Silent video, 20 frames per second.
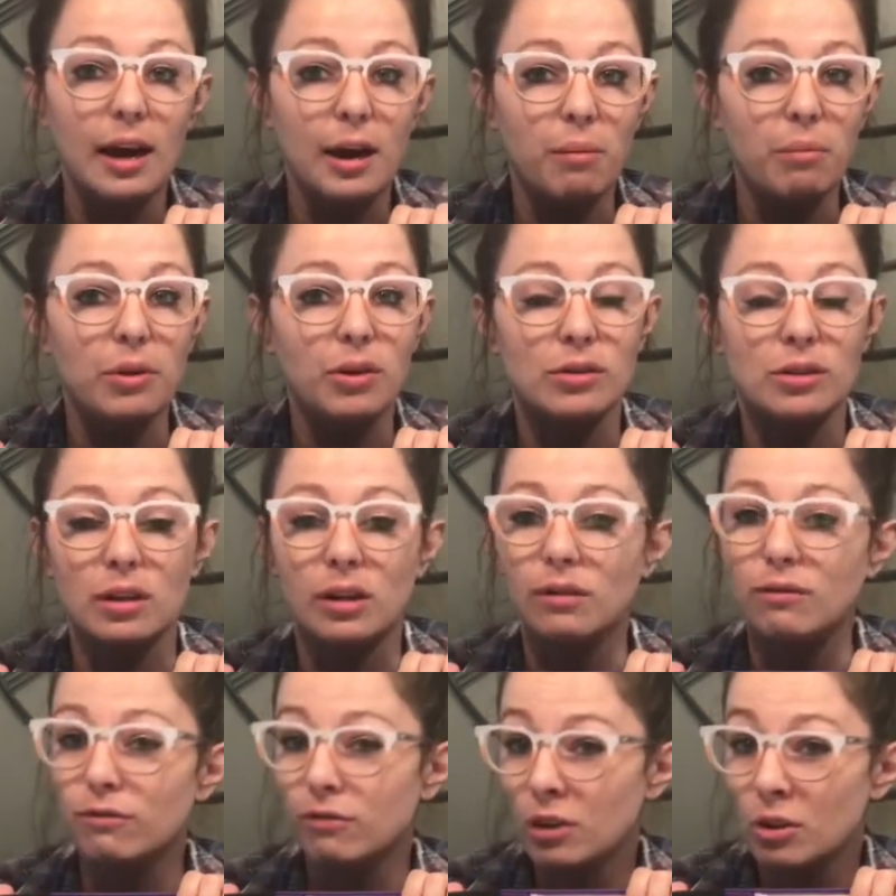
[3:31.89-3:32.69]
There's an
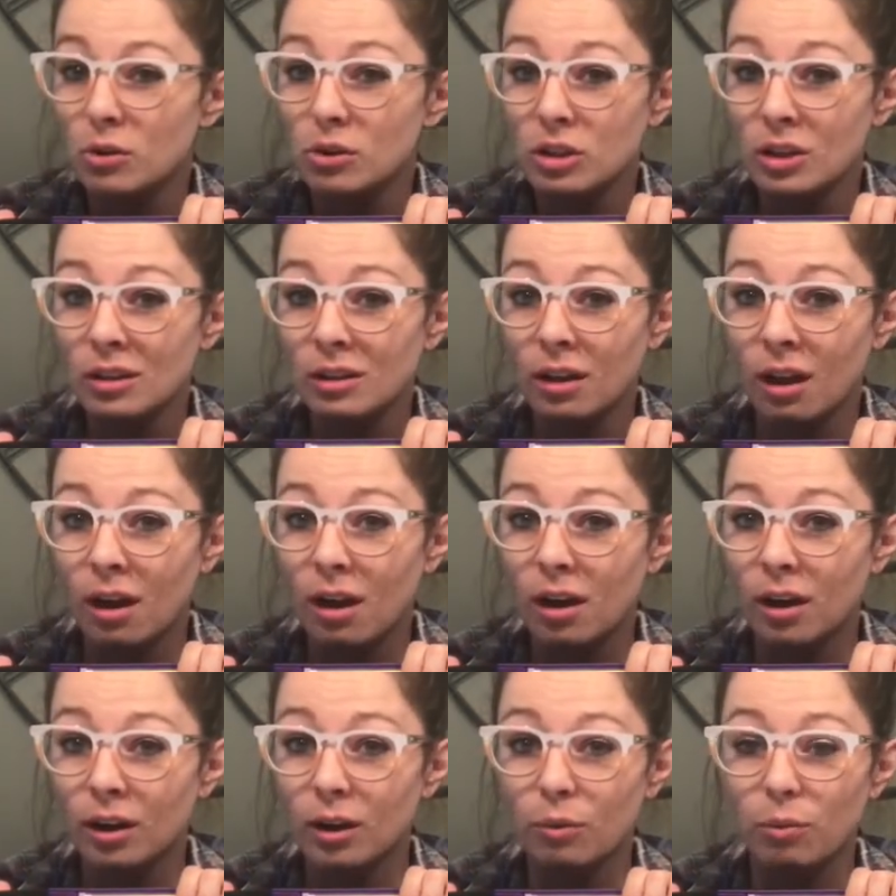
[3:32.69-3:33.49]
infusion
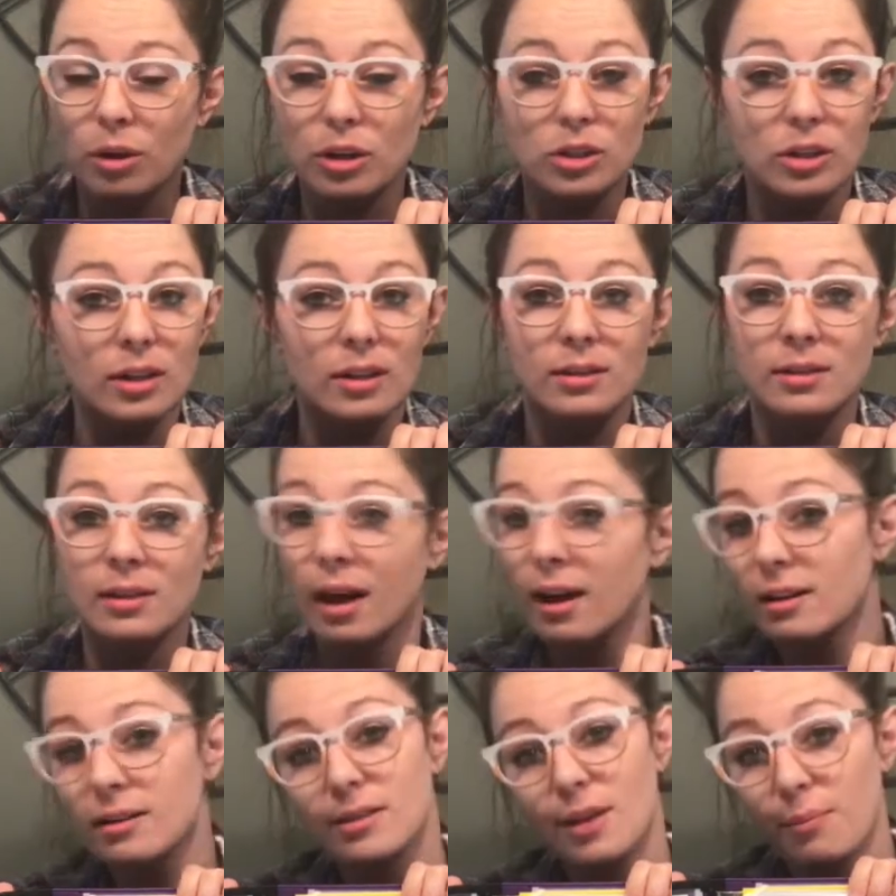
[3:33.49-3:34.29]
log, which is
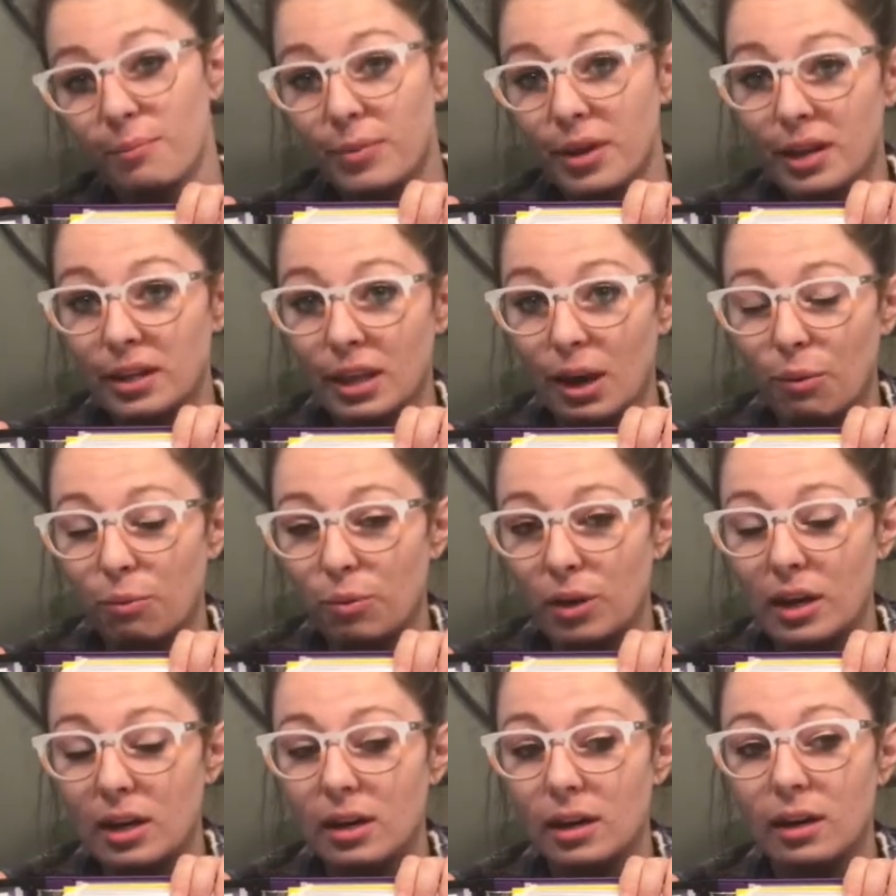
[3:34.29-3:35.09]
not something that
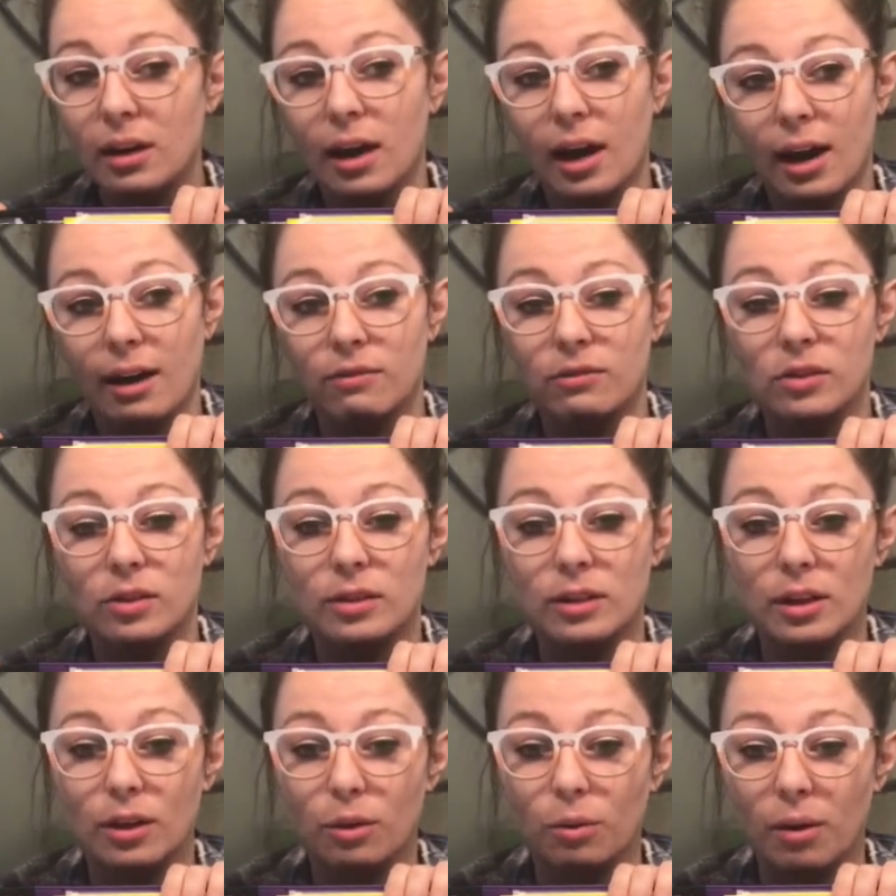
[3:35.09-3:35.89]
we have to
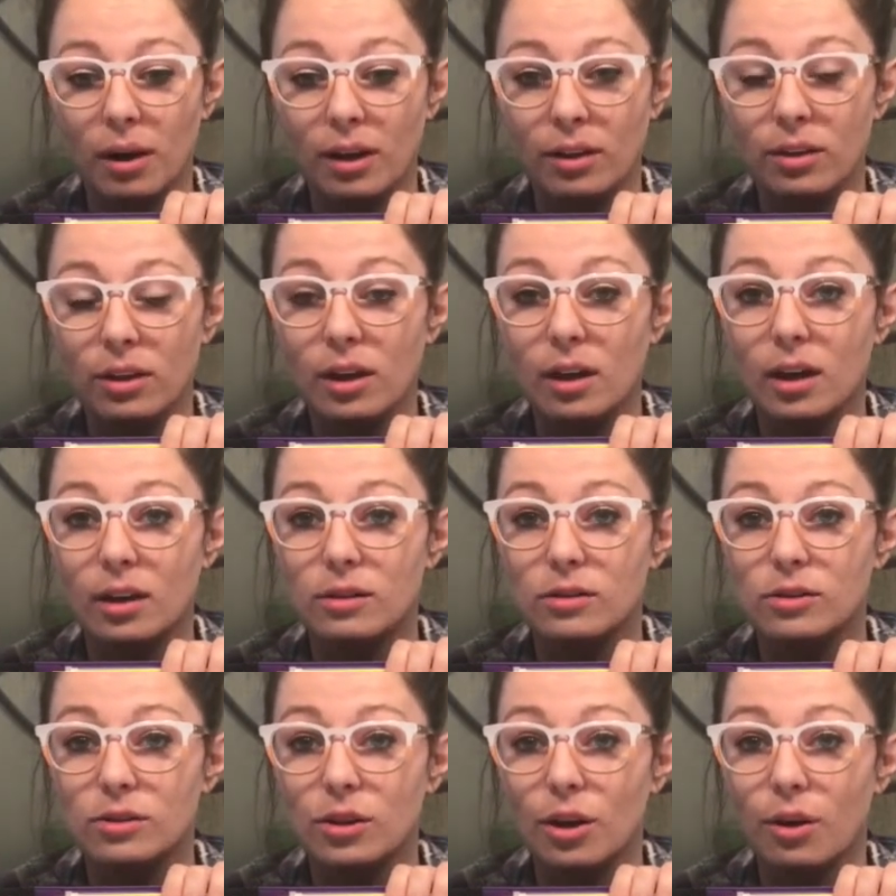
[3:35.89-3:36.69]
deal with,
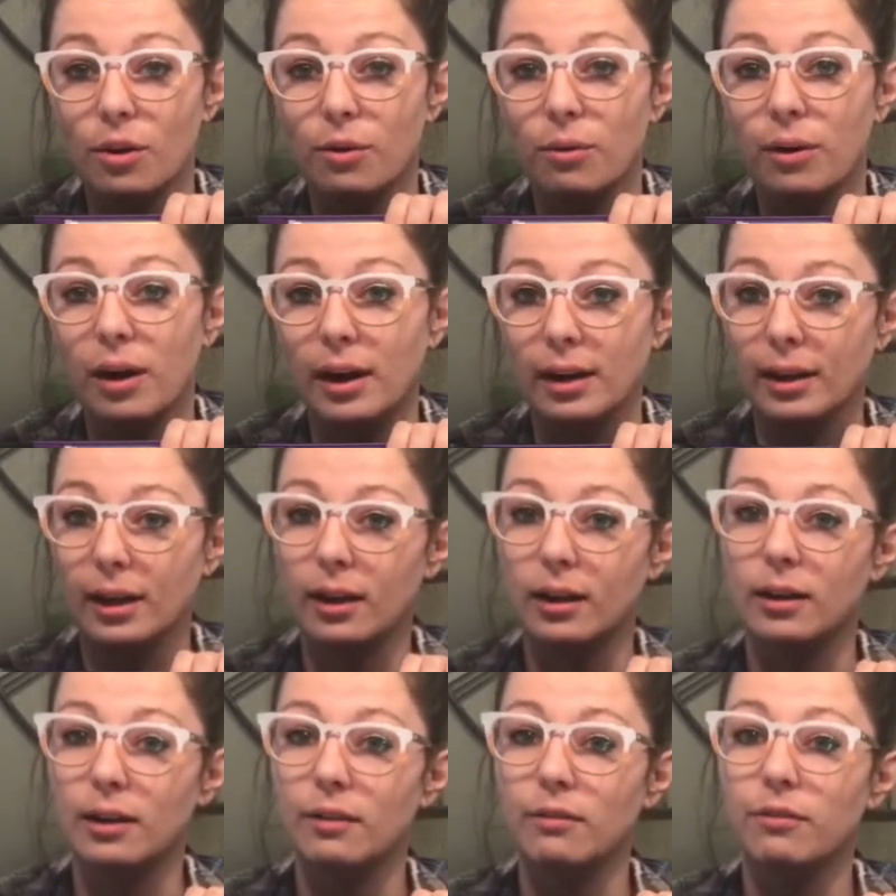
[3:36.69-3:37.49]
and so I
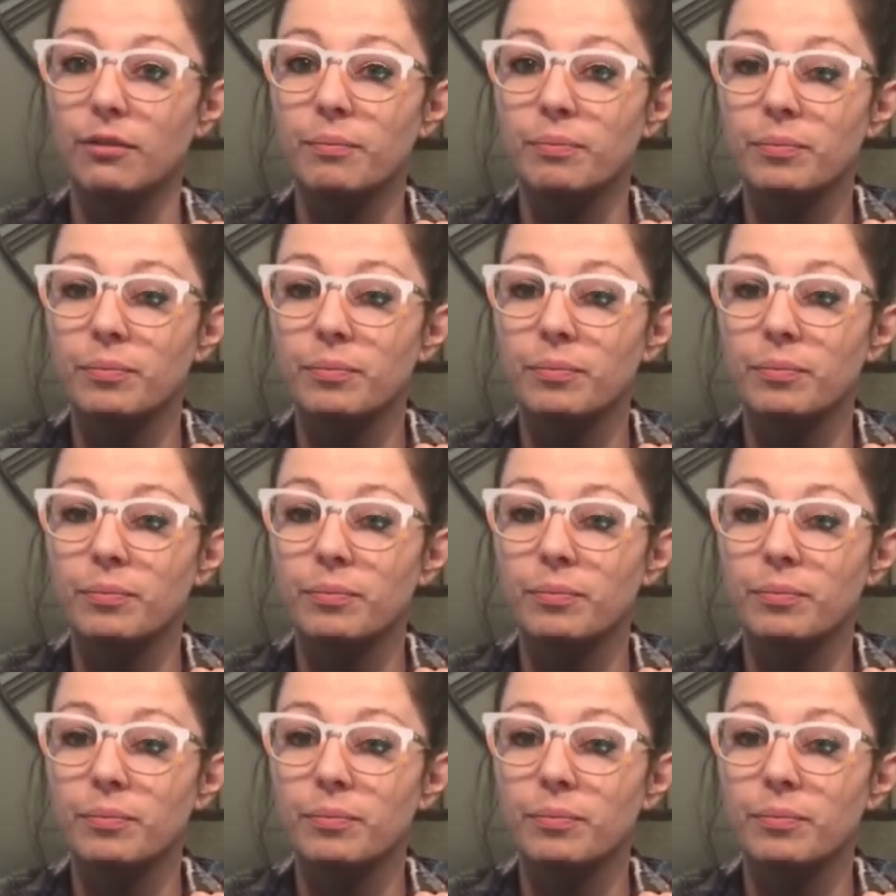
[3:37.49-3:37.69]
kind of